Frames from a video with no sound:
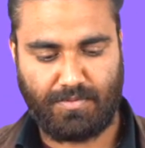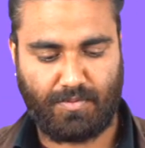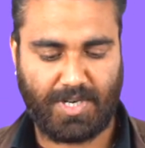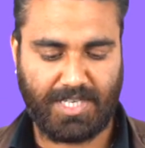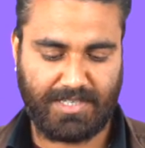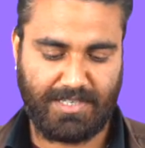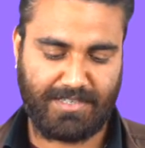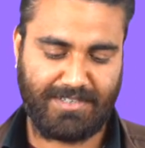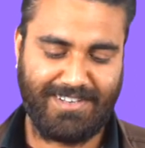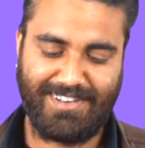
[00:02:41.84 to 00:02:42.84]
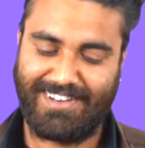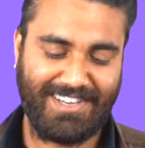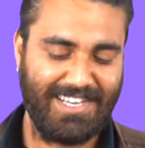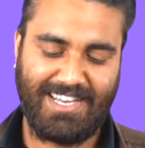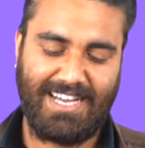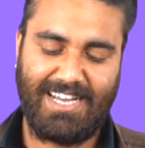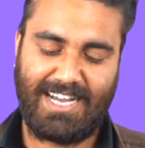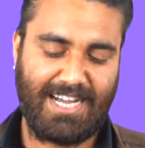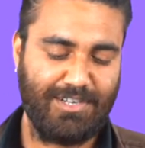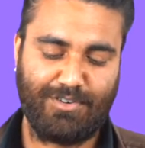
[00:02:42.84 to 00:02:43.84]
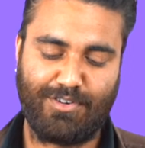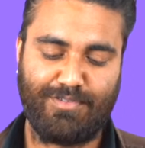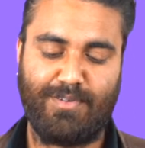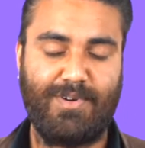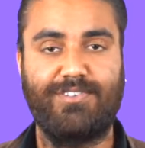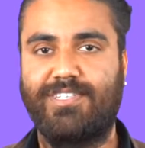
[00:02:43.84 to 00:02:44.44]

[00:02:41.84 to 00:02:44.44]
What is this? I don't know about this.